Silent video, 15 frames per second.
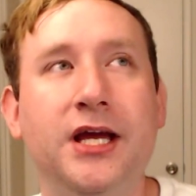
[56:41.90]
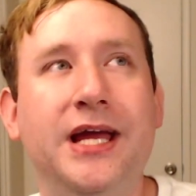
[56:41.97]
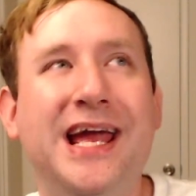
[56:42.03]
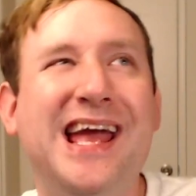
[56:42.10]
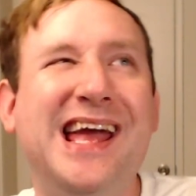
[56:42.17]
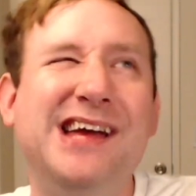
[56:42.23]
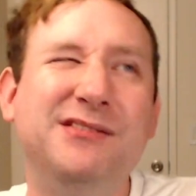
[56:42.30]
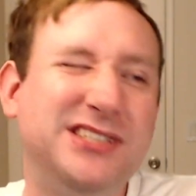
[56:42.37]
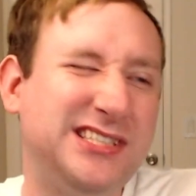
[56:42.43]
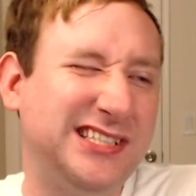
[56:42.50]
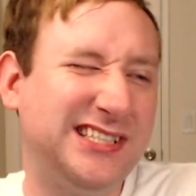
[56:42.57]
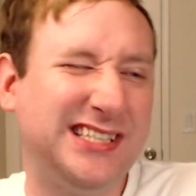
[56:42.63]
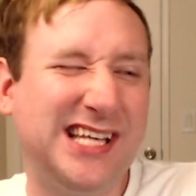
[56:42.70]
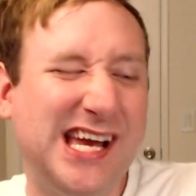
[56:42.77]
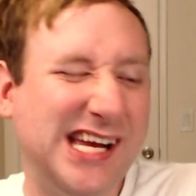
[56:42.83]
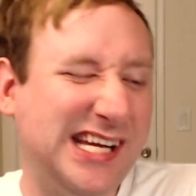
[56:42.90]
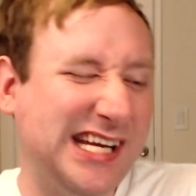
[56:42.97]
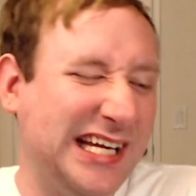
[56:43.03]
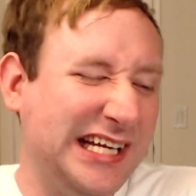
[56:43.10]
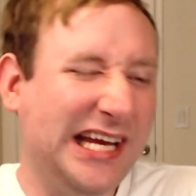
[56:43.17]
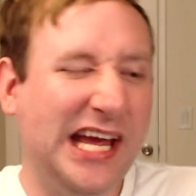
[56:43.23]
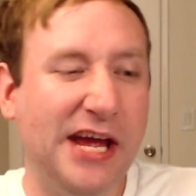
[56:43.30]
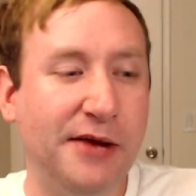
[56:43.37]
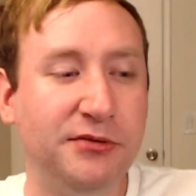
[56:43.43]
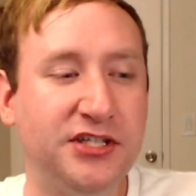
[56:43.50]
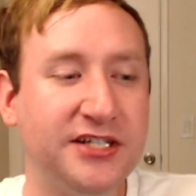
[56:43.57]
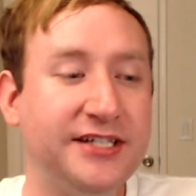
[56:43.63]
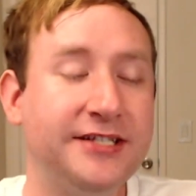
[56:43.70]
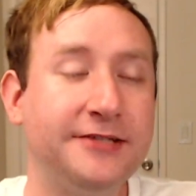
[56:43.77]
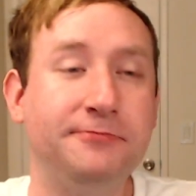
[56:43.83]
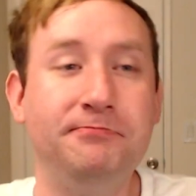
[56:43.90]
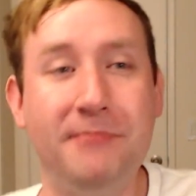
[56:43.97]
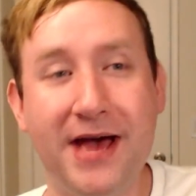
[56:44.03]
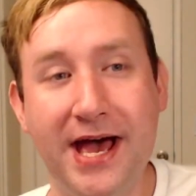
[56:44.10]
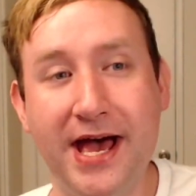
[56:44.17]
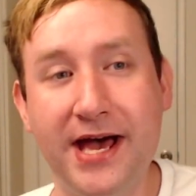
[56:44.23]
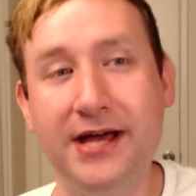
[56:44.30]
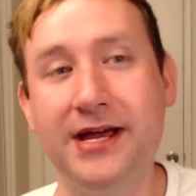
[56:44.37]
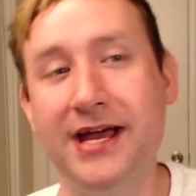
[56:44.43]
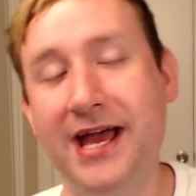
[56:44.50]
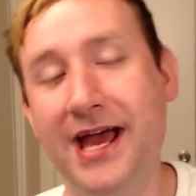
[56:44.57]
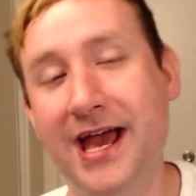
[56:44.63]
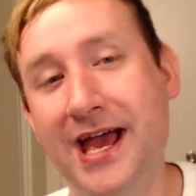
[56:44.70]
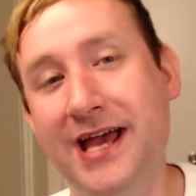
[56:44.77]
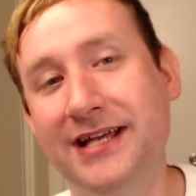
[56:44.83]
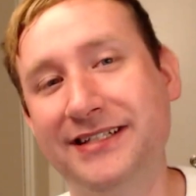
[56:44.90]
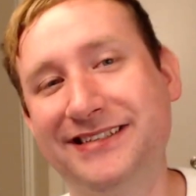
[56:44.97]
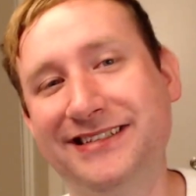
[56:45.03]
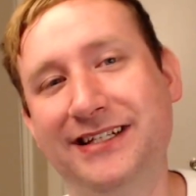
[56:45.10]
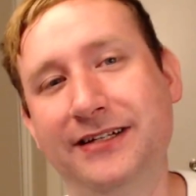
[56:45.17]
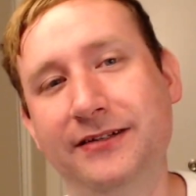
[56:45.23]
It was just like, it was just as meh as